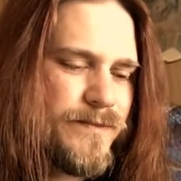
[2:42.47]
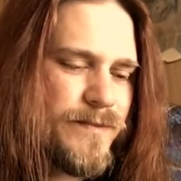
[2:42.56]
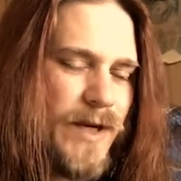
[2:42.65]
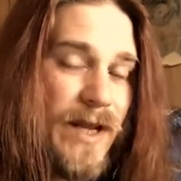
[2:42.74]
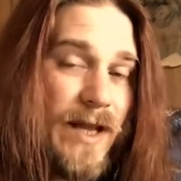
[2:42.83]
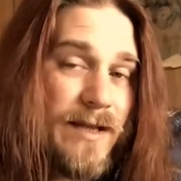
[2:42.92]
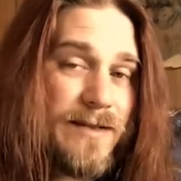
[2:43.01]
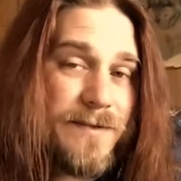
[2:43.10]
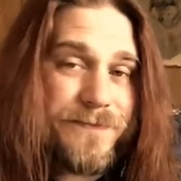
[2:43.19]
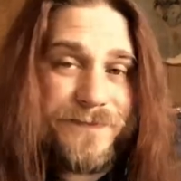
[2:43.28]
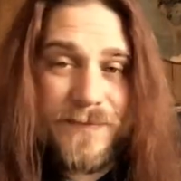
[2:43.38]
But
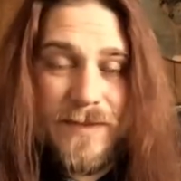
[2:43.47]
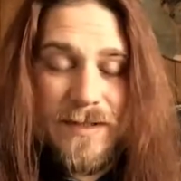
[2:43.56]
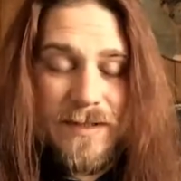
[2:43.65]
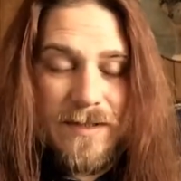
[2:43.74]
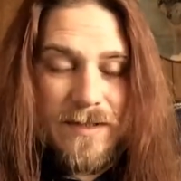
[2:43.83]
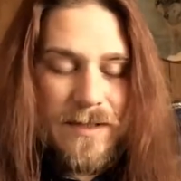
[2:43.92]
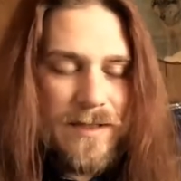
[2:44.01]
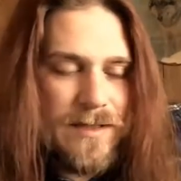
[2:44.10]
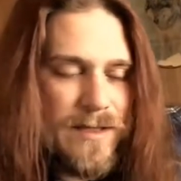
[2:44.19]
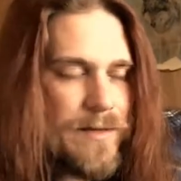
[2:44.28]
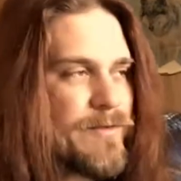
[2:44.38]
alas,
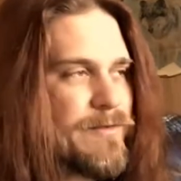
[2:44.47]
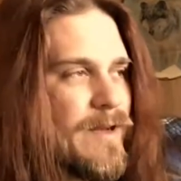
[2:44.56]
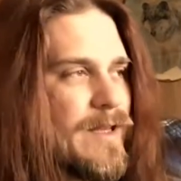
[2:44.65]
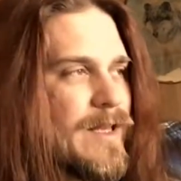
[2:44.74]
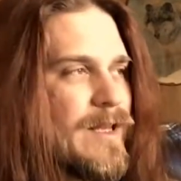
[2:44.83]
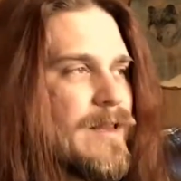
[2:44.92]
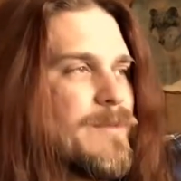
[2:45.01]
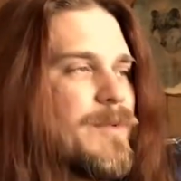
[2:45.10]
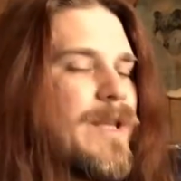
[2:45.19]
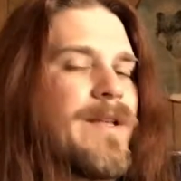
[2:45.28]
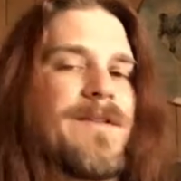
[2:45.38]
time and folly had other
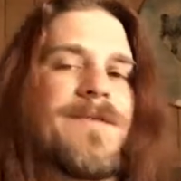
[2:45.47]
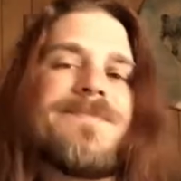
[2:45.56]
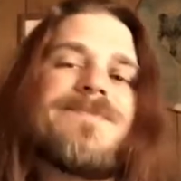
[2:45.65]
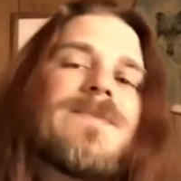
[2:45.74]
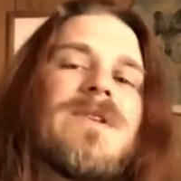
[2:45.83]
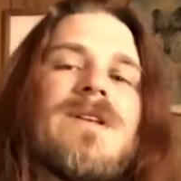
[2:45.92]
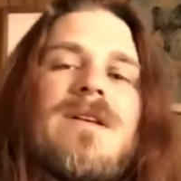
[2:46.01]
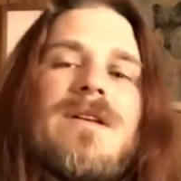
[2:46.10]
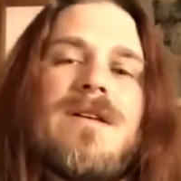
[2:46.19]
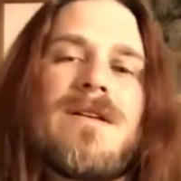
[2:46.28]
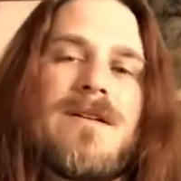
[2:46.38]
plans.
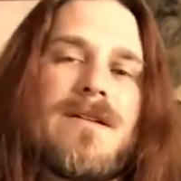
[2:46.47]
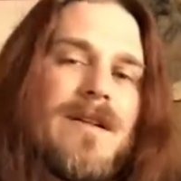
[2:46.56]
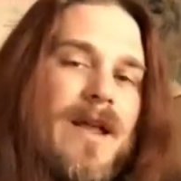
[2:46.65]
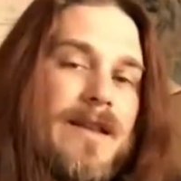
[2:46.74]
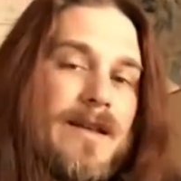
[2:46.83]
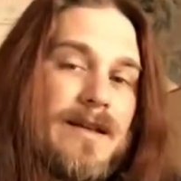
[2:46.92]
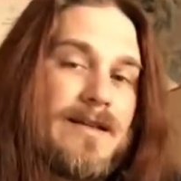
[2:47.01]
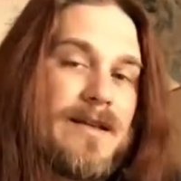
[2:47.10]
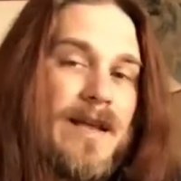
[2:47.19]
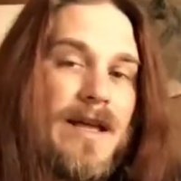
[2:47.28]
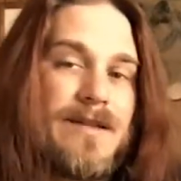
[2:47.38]
Nothing is
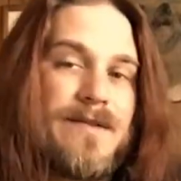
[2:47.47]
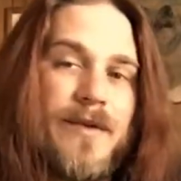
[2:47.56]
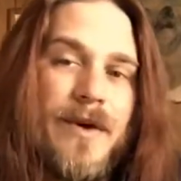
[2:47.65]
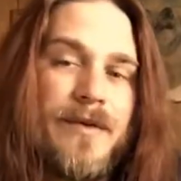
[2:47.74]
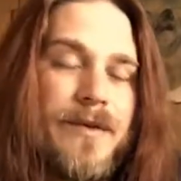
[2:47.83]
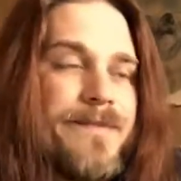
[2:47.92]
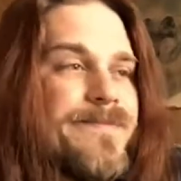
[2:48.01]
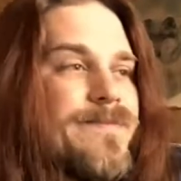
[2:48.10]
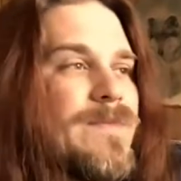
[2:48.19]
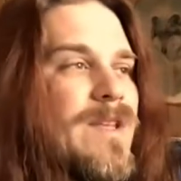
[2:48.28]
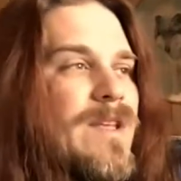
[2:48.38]
to last forever.
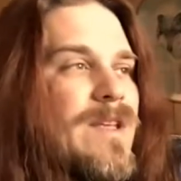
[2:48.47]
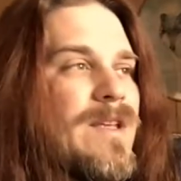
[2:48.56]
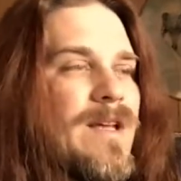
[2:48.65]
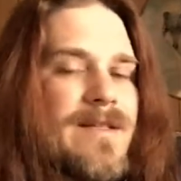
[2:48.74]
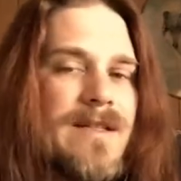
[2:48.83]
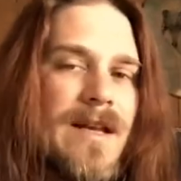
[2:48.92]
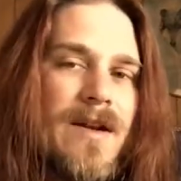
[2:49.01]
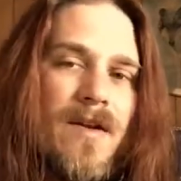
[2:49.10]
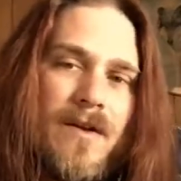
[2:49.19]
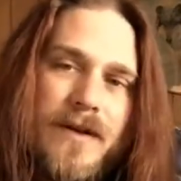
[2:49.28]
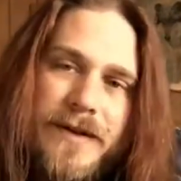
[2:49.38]
As
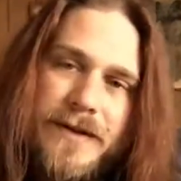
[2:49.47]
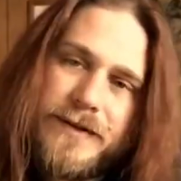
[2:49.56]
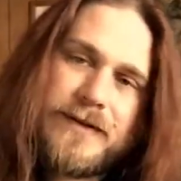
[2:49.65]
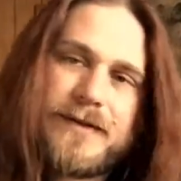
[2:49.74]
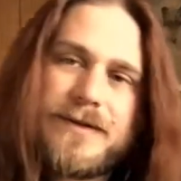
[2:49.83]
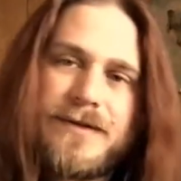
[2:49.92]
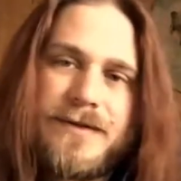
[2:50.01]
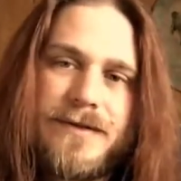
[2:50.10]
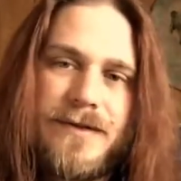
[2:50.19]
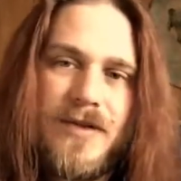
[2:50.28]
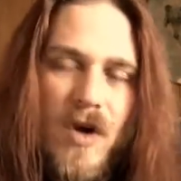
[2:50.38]
Nidhogg
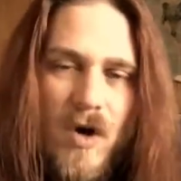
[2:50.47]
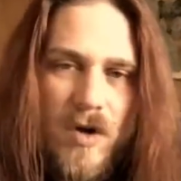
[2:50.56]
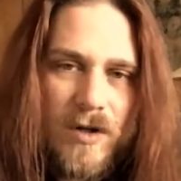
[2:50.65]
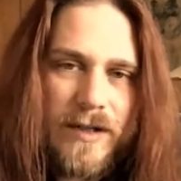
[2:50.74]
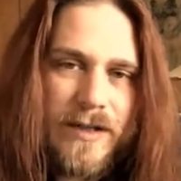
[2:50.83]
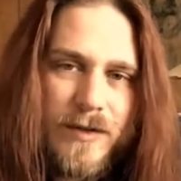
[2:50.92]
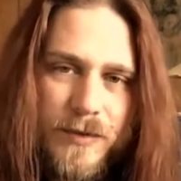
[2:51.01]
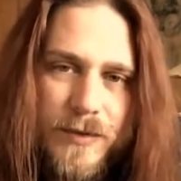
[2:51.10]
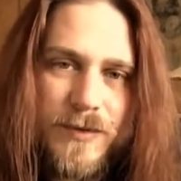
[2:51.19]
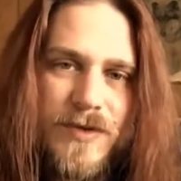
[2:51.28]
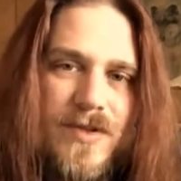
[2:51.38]
gnawed at the
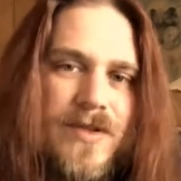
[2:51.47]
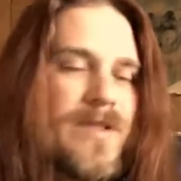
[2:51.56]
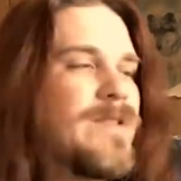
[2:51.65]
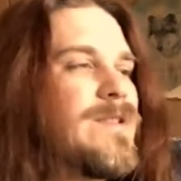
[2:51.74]
roots